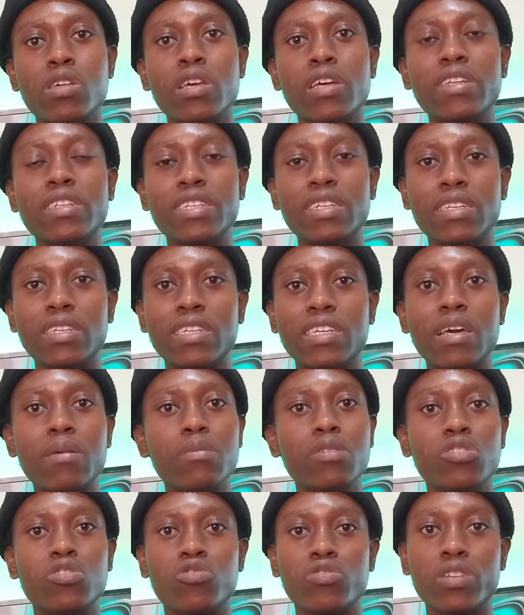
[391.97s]
in
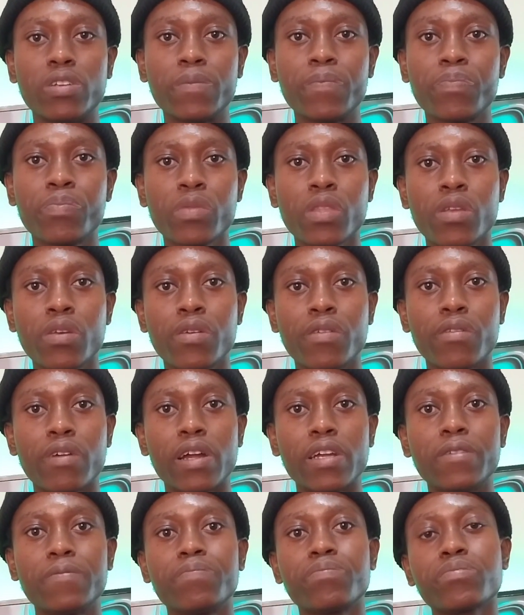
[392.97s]
chemistry,
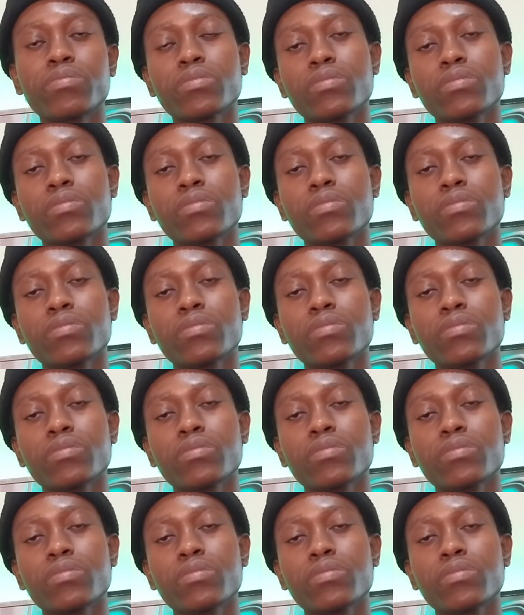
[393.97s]
right?